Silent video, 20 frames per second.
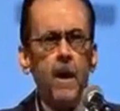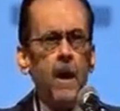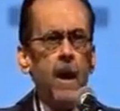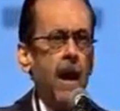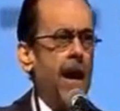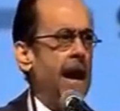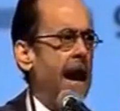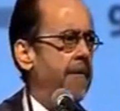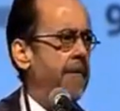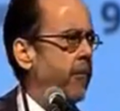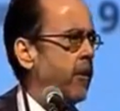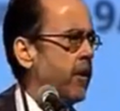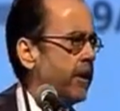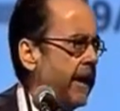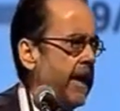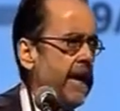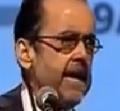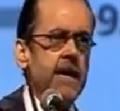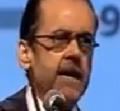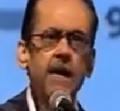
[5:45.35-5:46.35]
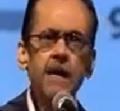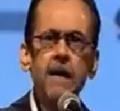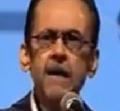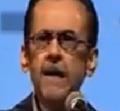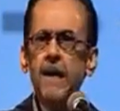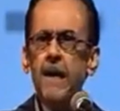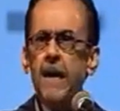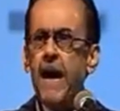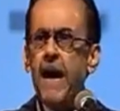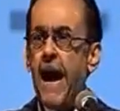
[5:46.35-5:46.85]
And I'm looking.
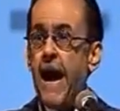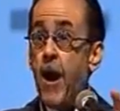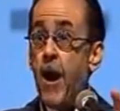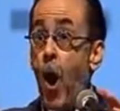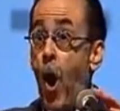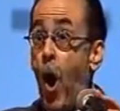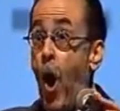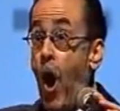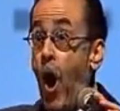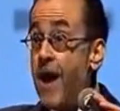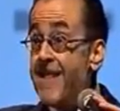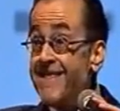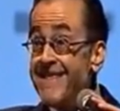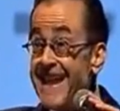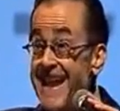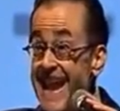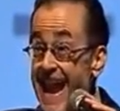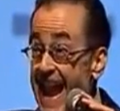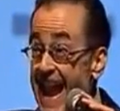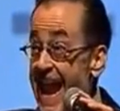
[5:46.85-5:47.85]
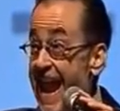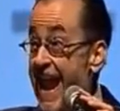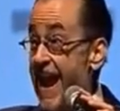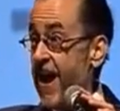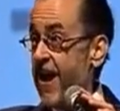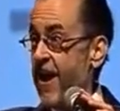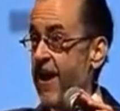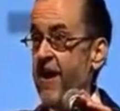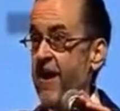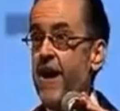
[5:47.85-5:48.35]
And on the
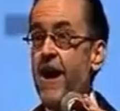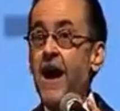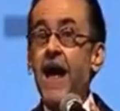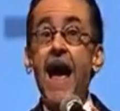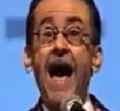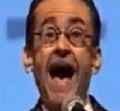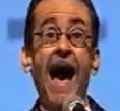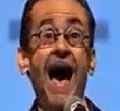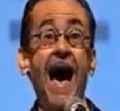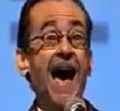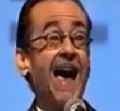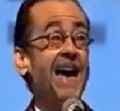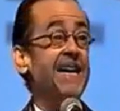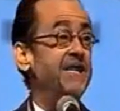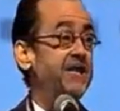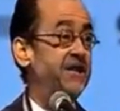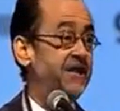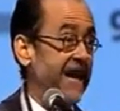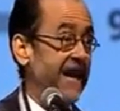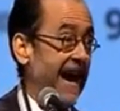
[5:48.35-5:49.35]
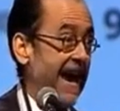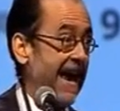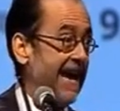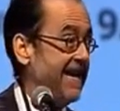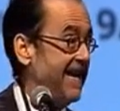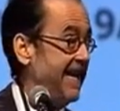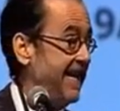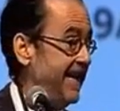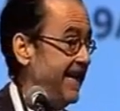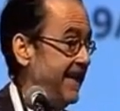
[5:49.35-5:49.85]
air, I
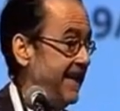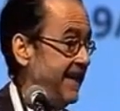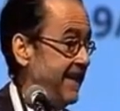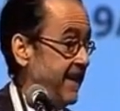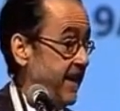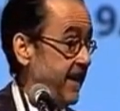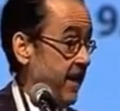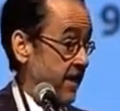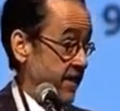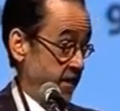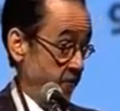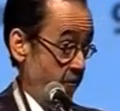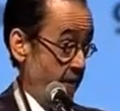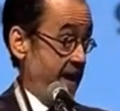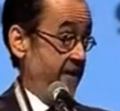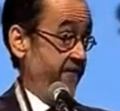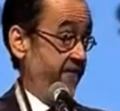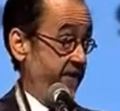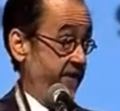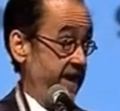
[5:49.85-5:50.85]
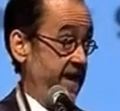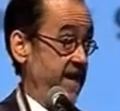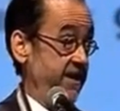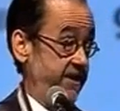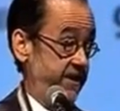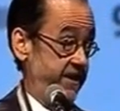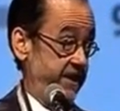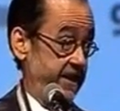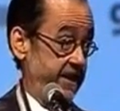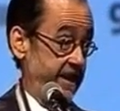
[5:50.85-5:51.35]
said, you ready for
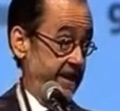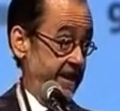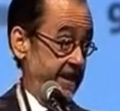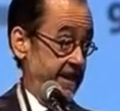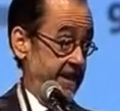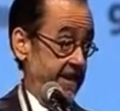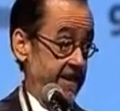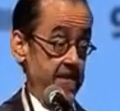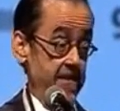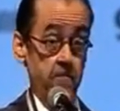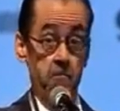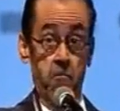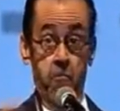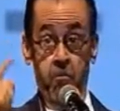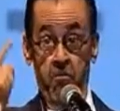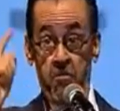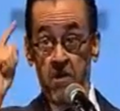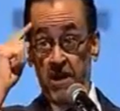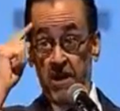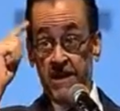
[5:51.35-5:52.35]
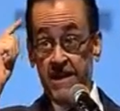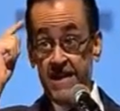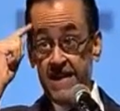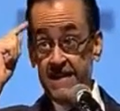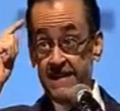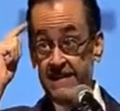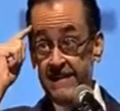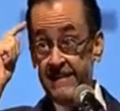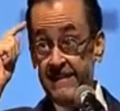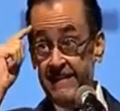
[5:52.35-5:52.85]
this?
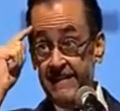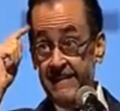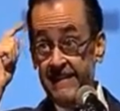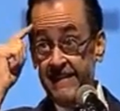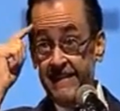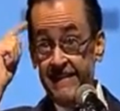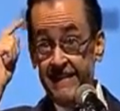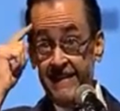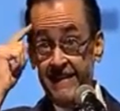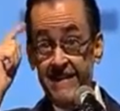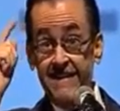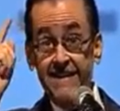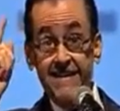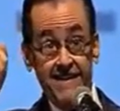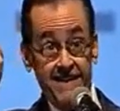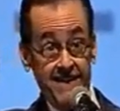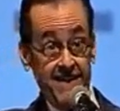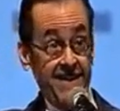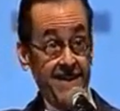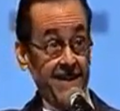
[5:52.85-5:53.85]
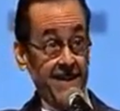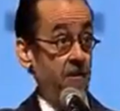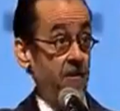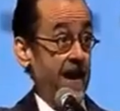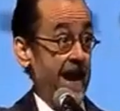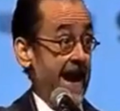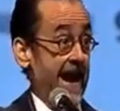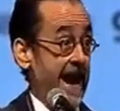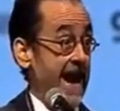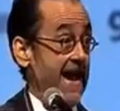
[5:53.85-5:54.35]
Brilliant. You know what
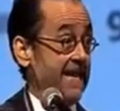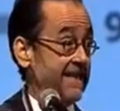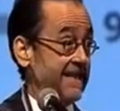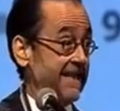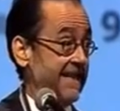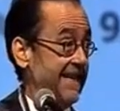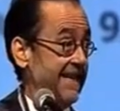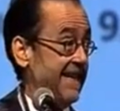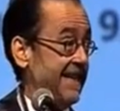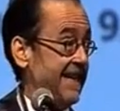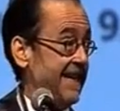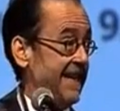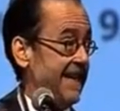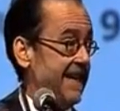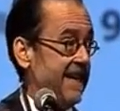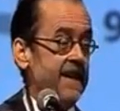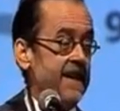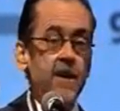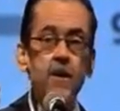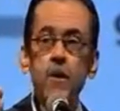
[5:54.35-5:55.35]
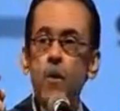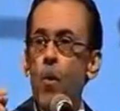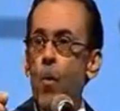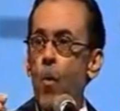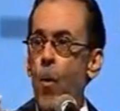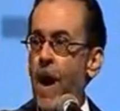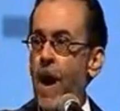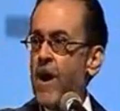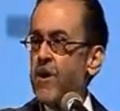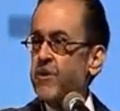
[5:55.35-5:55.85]
I asked?
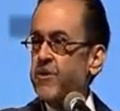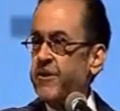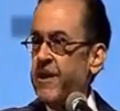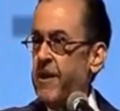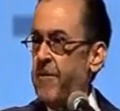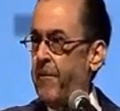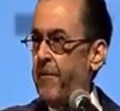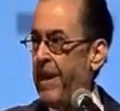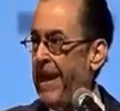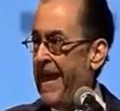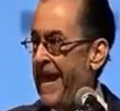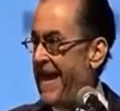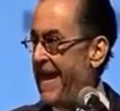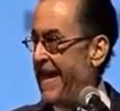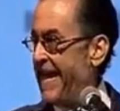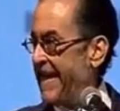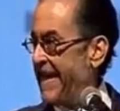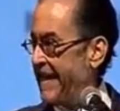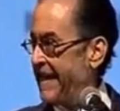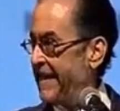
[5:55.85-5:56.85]
Where's the plane?